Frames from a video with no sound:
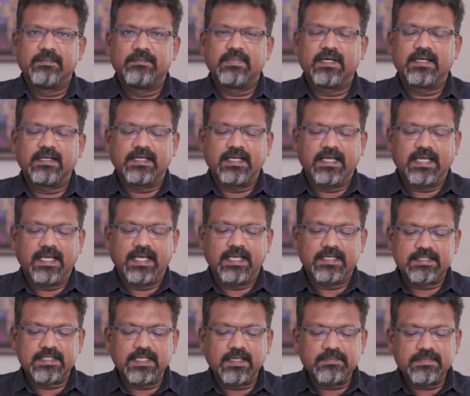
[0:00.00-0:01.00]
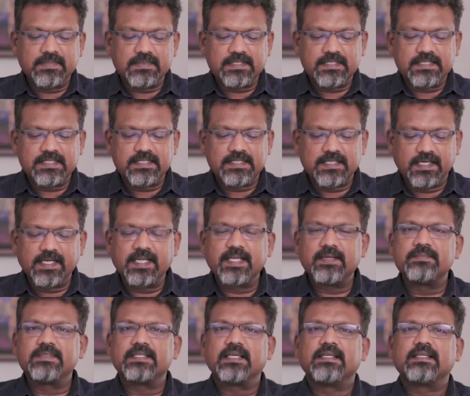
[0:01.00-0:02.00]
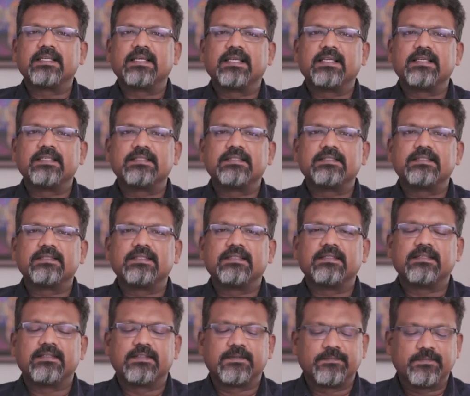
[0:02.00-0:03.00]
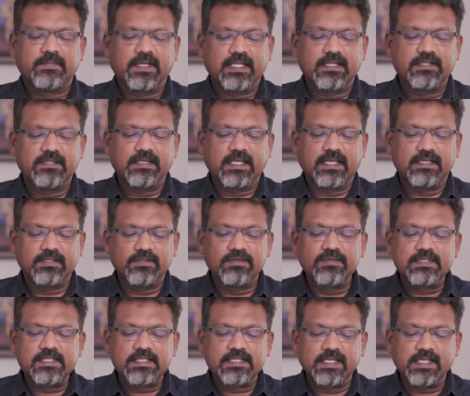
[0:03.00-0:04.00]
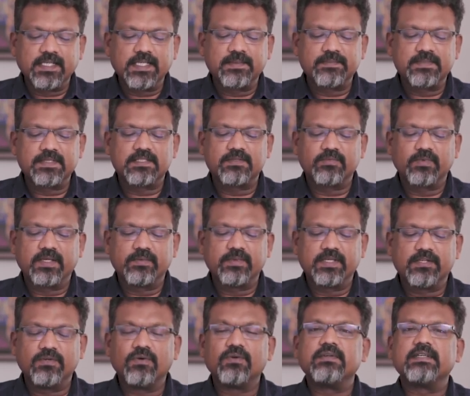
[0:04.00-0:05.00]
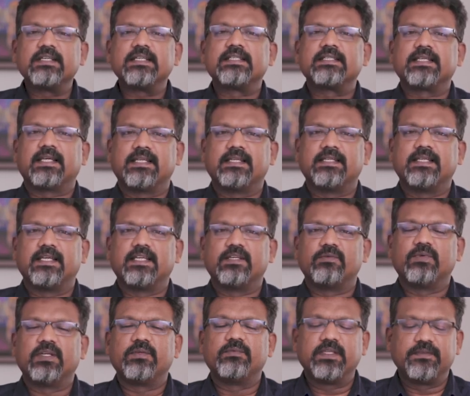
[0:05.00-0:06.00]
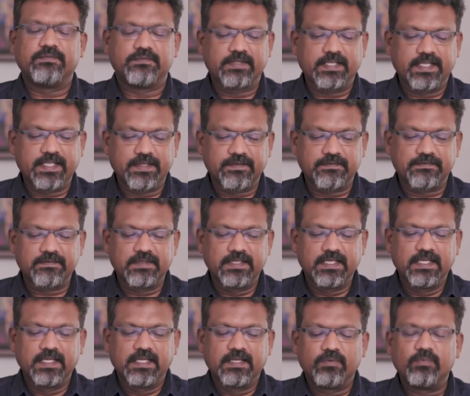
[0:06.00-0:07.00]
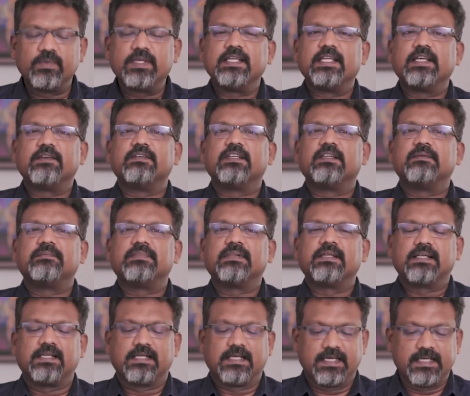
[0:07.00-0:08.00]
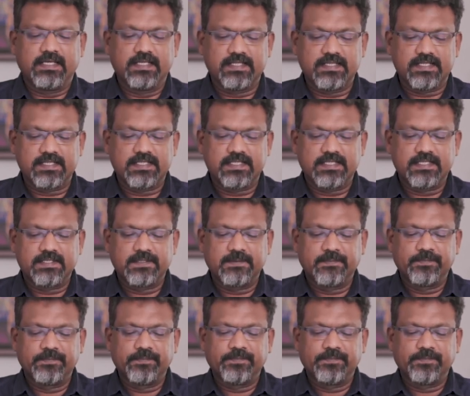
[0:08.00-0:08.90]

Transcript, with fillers: But at such times and at those times when we don't retaliate, when we forgive, we develop kindness.